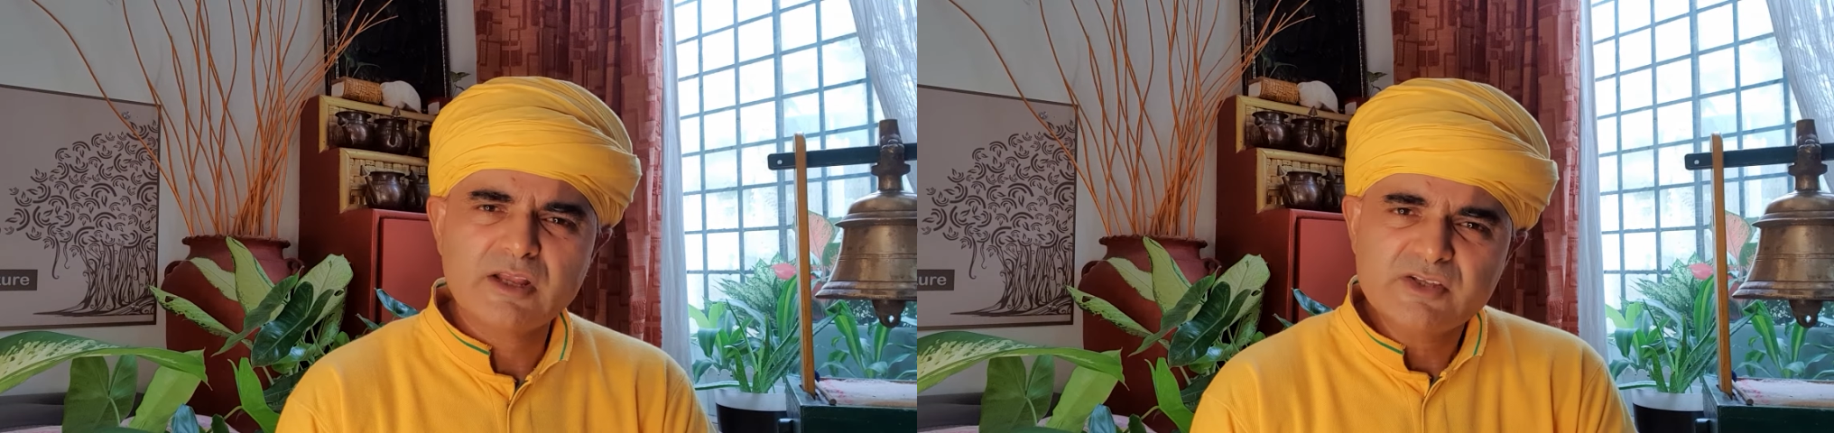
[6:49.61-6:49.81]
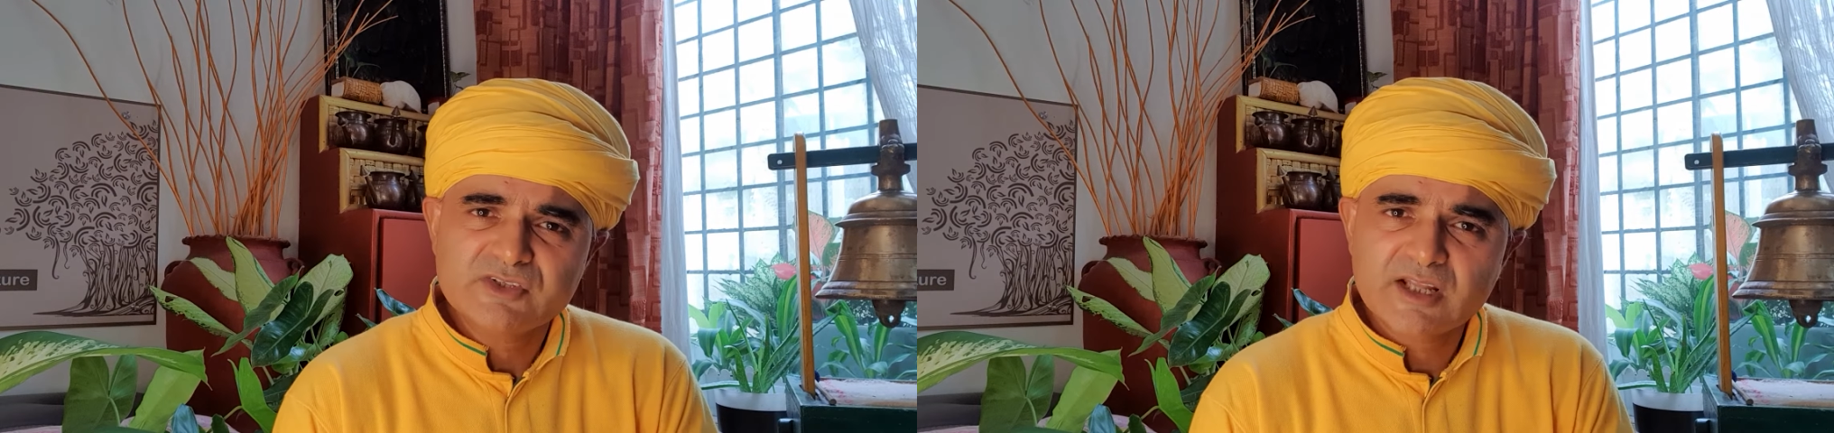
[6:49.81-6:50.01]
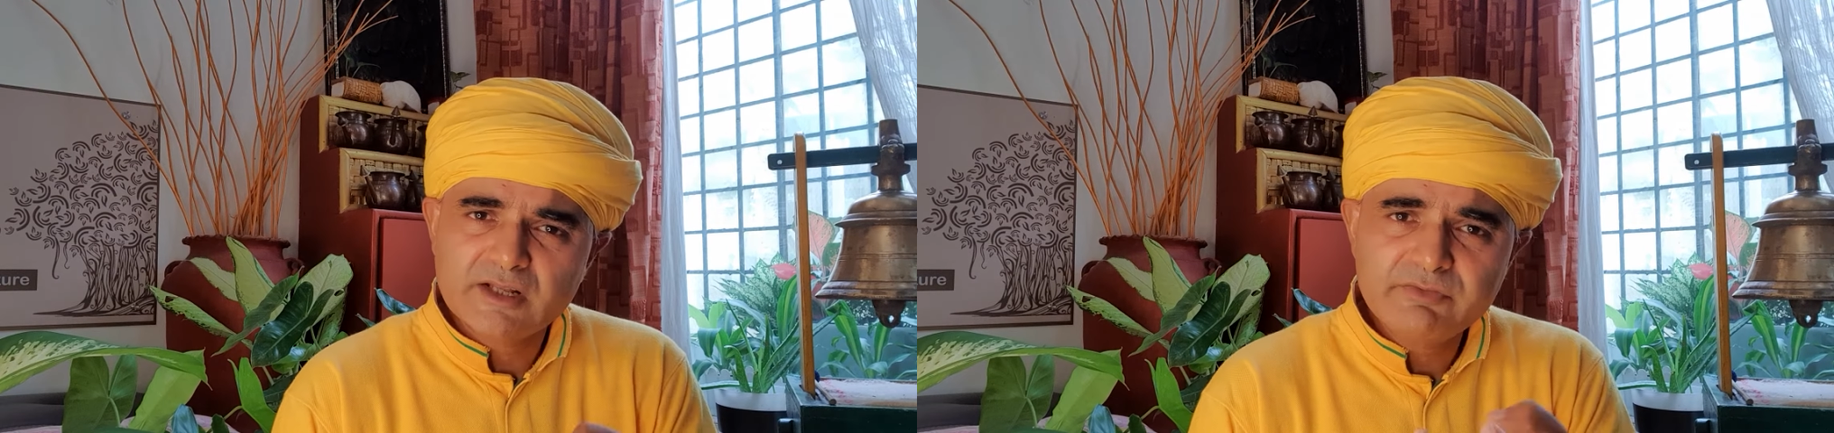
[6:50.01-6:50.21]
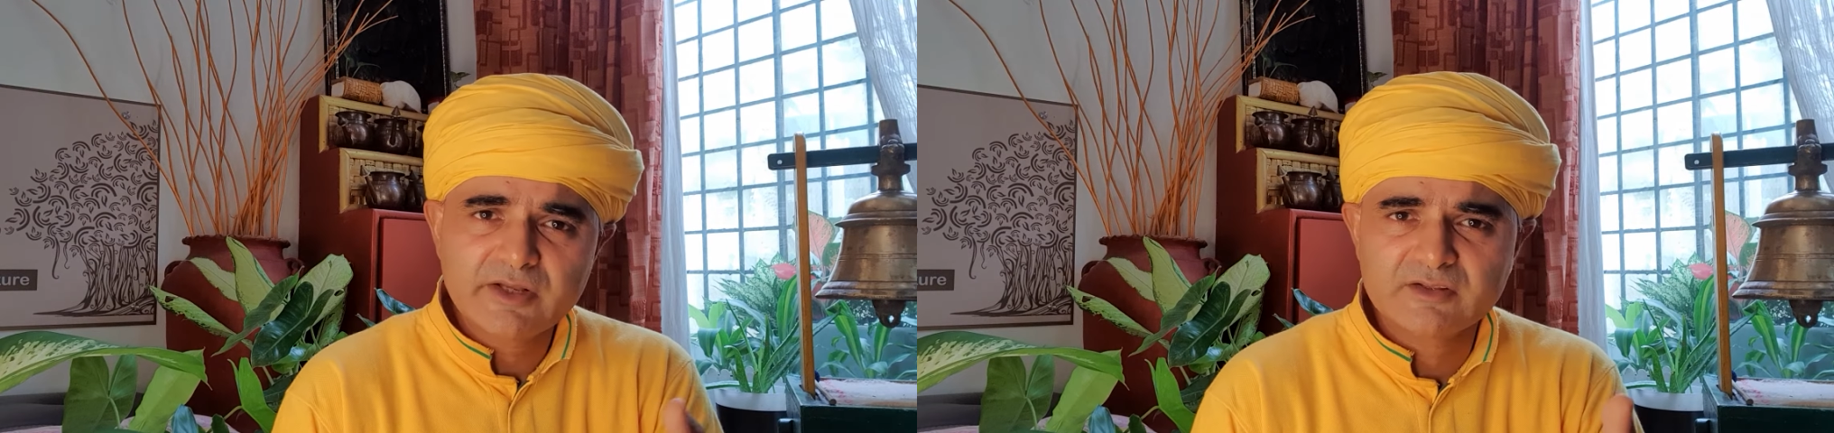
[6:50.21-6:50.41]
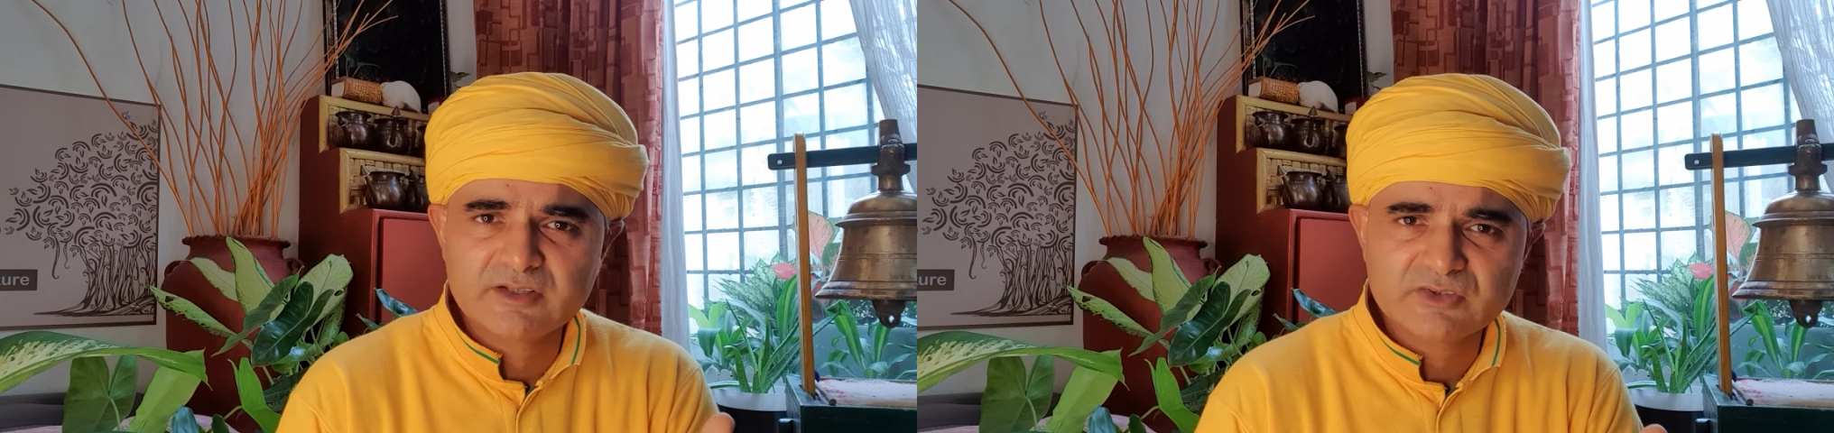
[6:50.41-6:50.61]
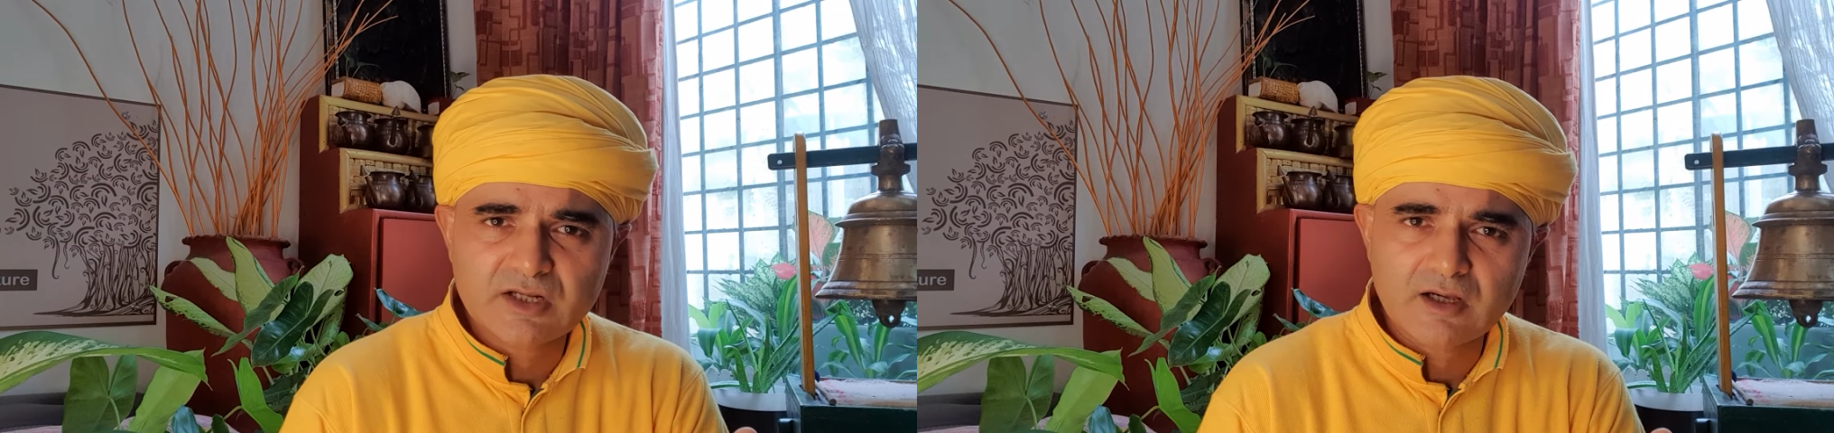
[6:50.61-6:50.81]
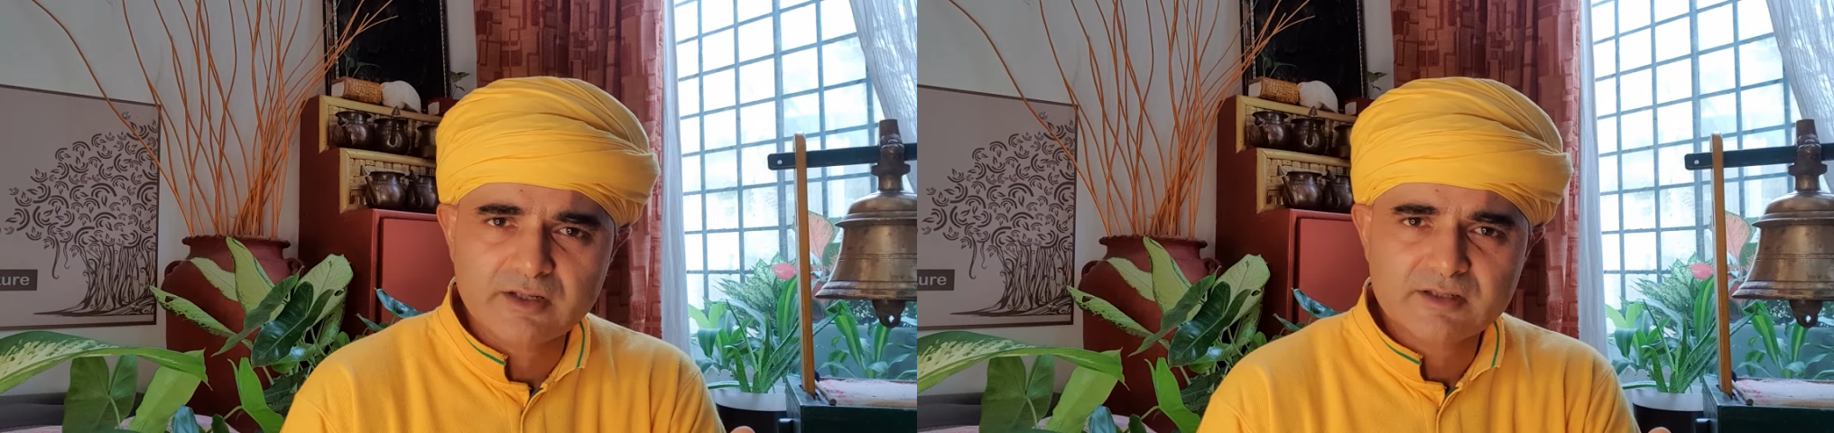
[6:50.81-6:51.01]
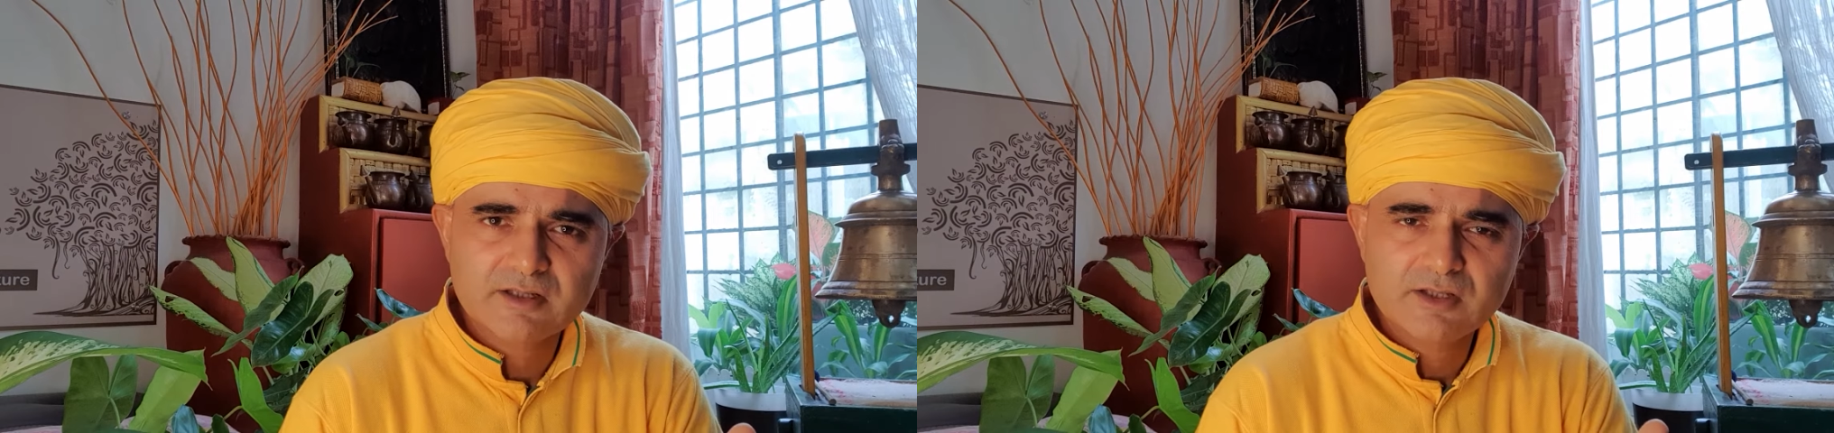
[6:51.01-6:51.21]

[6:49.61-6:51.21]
is delivering this target.